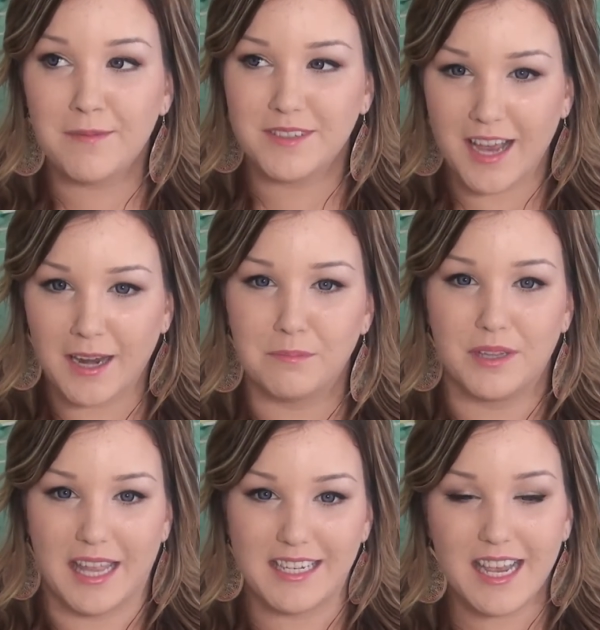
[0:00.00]
done
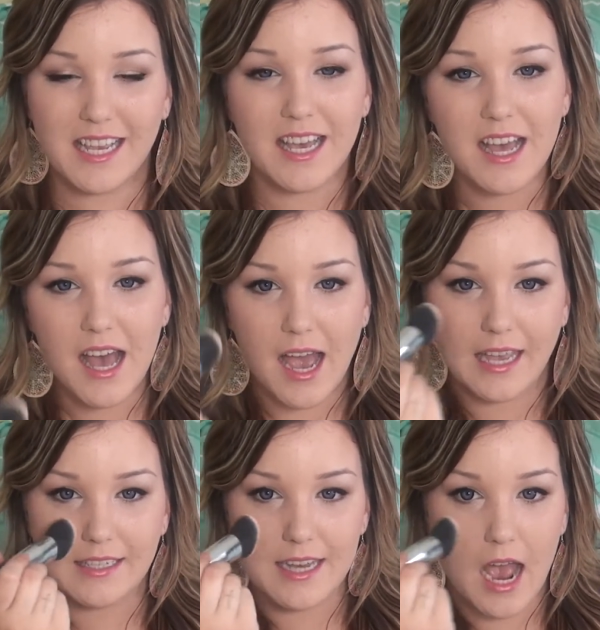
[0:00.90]
blending,
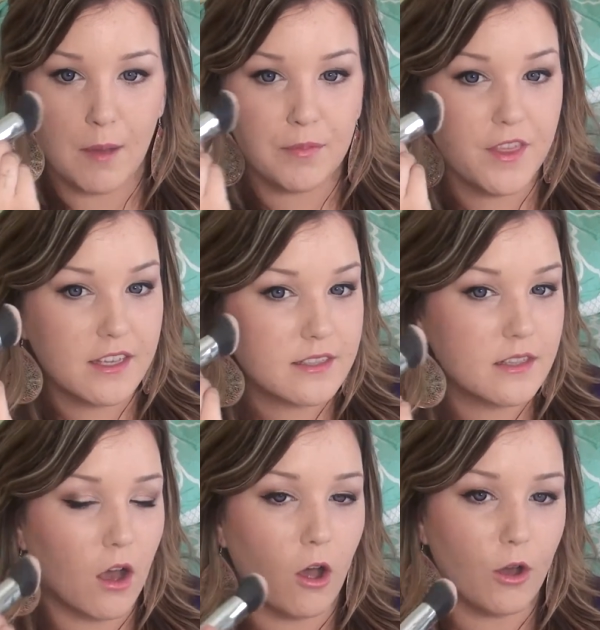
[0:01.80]
I tap
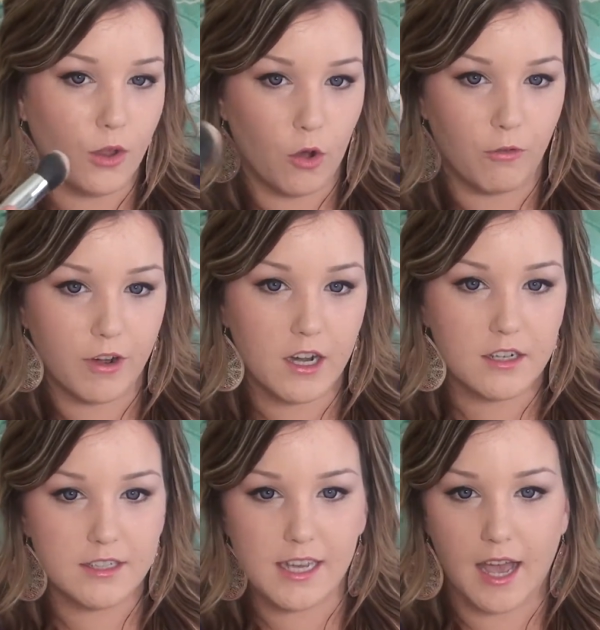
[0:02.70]
this all over
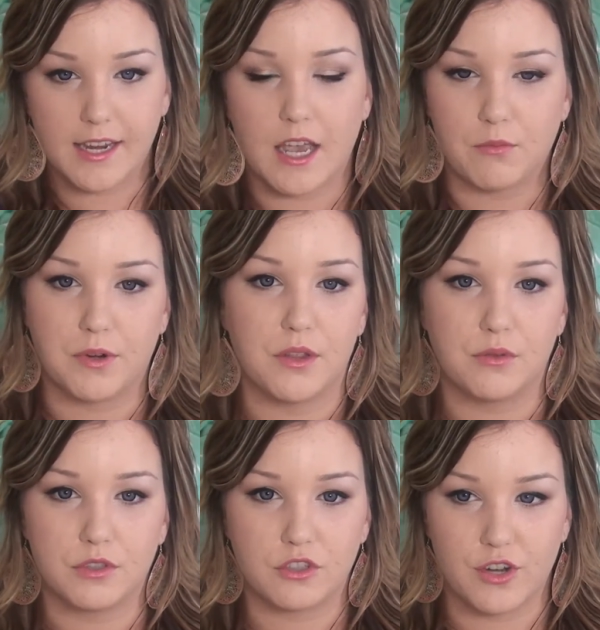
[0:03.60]
to kind of get rid of
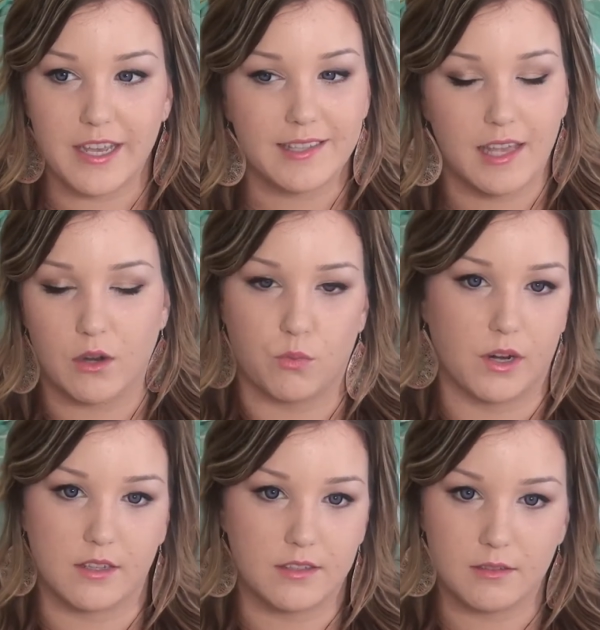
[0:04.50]
those streaks, and it
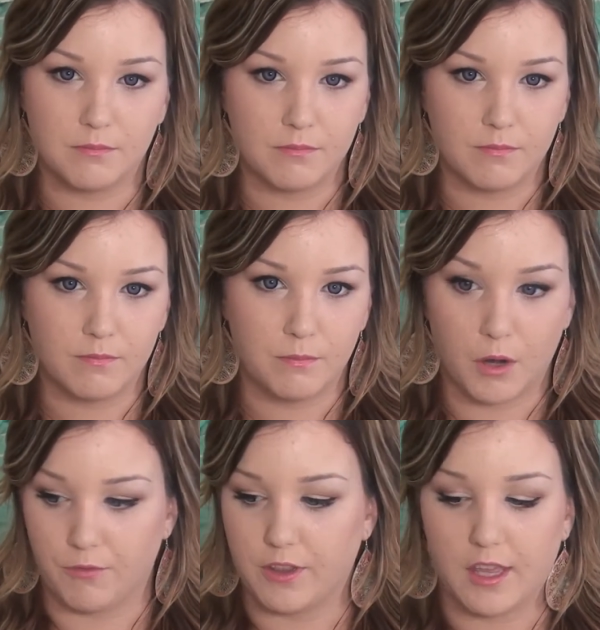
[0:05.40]
works
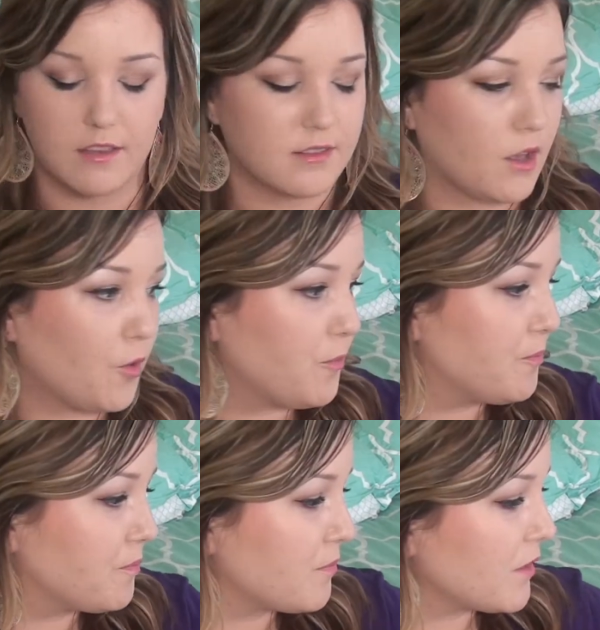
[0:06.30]
perfectly. So
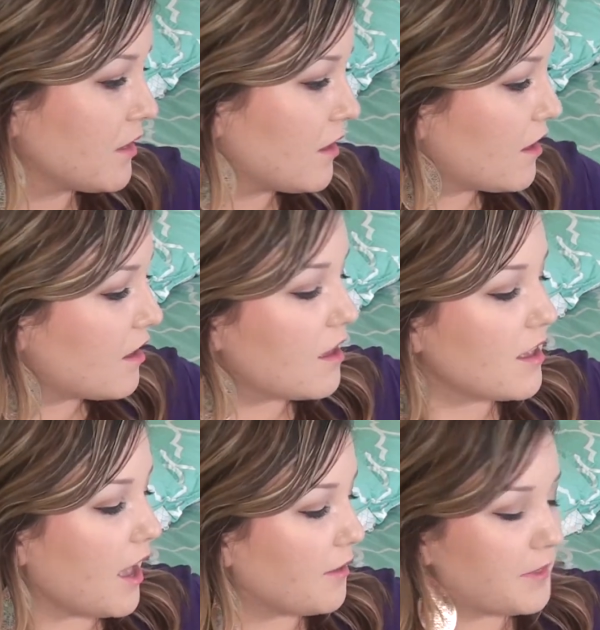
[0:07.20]

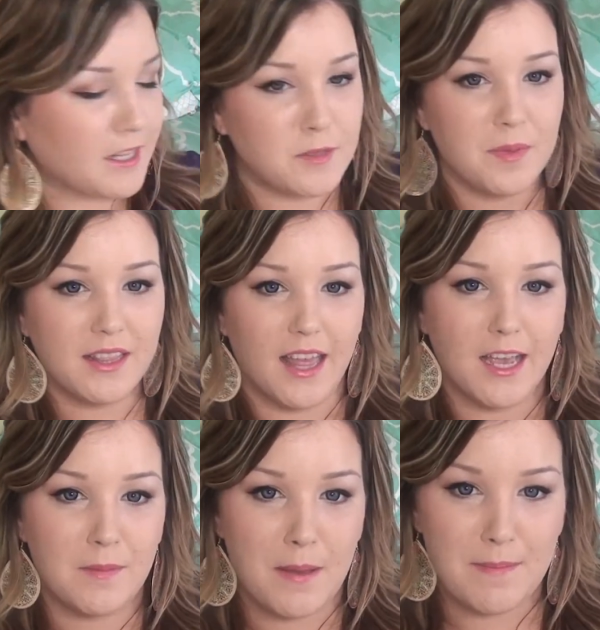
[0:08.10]
yeah, that's been
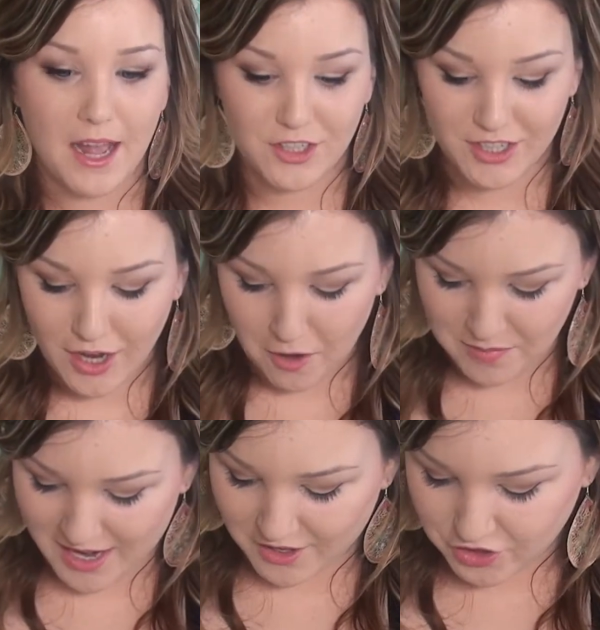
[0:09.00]
like my magic
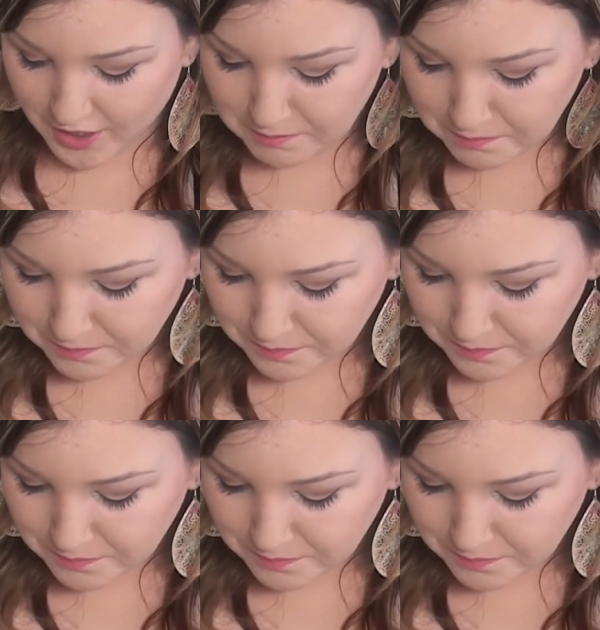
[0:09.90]
combination.